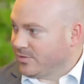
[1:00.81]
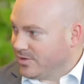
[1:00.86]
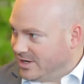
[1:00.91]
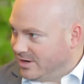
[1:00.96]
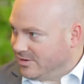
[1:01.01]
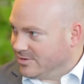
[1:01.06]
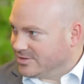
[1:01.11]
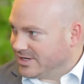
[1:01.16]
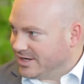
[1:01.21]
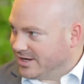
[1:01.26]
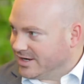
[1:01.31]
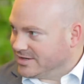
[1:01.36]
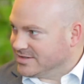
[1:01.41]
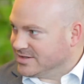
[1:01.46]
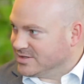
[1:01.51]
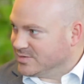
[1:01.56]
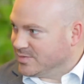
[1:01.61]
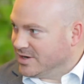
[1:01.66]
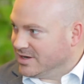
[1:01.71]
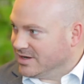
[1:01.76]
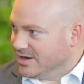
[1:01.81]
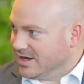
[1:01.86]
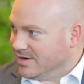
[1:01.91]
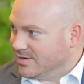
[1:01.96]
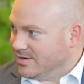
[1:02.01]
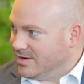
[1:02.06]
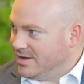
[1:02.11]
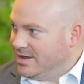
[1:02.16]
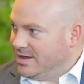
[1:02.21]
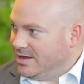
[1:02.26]
3 years, I guess it's been
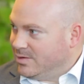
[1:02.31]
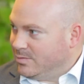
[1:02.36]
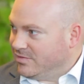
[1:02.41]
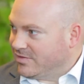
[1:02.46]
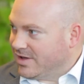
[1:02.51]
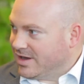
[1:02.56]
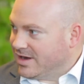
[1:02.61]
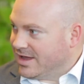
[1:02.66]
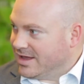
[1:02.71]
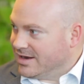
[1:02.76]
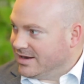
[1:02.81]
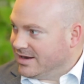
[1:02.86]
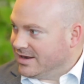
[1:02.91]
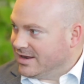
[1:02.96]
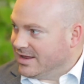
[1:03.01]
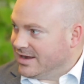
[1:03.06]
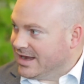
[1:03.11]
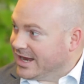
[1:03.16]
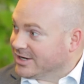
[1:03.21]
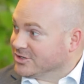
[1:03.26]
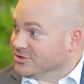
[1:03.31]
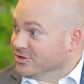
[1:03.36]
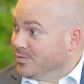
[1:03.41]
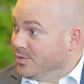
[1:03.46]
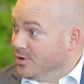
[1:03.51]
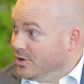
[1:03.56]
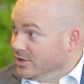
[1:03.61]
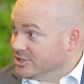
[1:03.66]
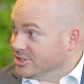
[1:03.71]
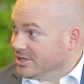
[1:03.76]
now. We've kind of had an extra
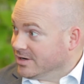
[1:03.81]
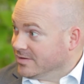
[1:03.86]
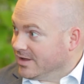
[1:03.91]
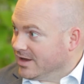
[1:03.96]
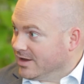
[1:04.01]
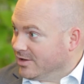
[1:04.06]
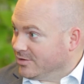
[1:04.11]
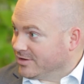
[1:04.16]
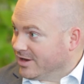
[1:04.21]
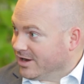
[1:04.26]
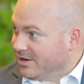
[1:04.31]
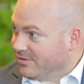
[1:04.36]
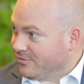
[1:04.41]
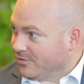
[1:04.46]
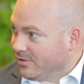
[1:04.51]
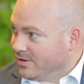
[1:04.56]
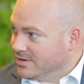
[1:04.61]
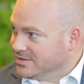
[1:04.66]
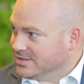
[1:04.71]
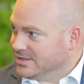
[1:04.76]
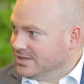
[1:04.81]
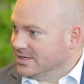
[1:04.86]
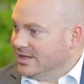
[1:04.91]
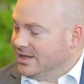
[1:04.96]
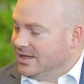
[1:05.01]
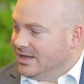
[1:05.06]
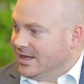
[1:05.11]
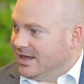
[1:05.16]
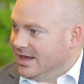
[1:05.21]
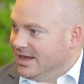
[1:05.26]
push on the healthcare front,
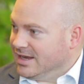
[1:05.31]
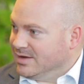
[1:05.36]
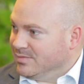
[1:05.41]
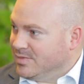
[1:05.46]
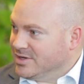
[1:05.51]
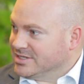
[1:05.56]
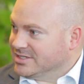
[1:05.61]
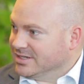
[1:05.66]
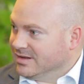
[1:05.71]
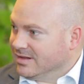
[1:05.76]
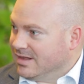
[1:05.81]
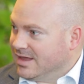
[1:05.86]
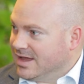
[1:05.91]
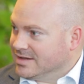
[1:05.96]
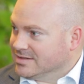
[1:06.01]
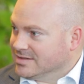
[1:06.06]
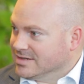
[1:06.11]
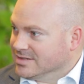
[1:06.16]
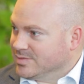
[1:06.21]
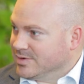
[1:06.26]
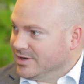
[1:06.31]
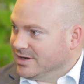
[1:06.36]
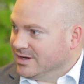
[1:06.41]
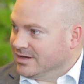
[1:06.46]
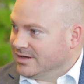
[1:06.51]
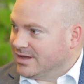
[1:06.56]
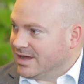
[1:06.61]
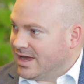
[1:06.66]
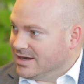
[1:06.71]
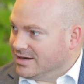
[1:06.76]
and Bits and Glass has
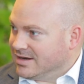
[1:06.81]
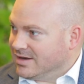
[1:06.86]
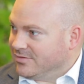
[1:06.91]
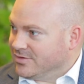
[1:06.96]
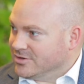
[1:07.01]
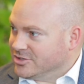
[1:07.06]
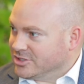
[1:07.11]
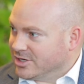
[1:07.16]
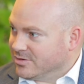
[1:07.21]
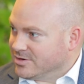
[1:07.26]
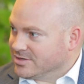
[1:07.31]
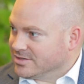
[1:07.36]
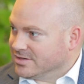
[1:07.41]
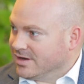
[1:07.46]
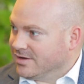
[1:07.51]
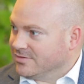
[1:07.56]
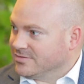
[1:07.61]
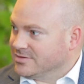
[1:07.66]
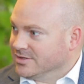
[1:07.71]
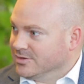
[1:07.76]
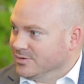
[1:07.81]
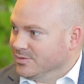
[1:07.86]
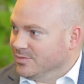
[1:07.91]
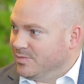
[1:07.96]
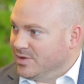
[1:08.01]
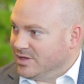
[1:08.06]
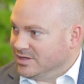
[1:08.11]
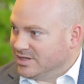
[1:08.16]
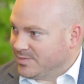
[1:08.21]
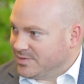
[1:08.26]
been kind enough and generous enough to
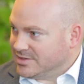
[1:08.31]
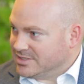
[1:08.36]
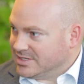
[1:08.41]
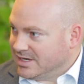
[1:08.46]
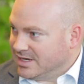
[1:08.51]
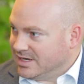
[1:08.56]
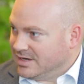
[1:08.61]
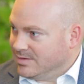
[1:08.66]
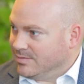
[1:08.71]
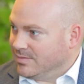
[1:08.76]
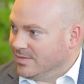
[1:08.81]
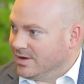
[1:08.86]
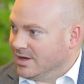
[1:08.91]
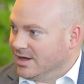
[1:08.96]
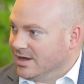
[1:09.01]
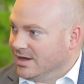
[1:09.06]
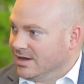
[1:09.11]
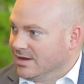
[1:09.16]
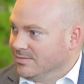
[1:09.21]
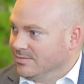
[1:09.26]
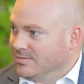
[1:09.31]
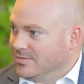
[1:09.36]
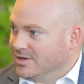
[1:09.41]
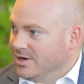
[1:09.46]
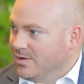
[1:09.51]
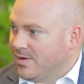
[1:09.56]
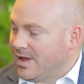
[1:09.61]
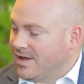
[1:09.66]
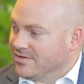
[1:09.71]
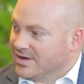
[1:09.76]
build up a team,
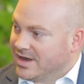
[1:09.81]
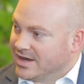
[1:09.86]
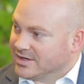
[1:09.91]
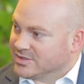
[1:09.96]
have an